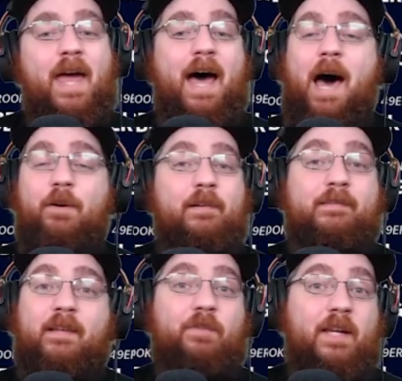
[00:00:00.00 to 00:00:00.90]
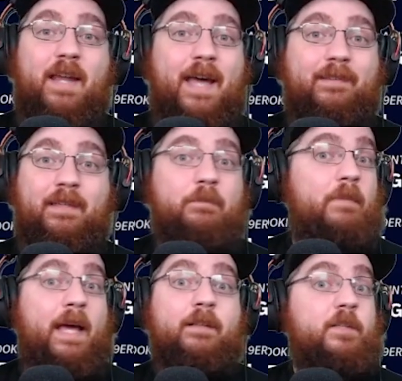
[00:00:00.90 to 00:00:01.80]
How did a 7 and 9 team
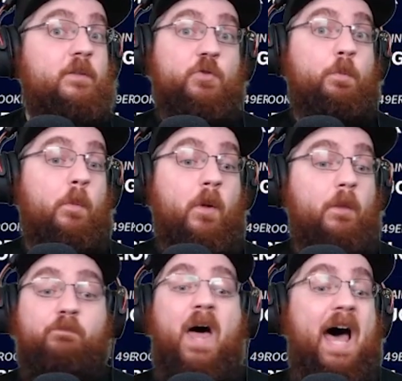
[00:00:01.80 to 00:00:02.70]
make it to the Super Bowl?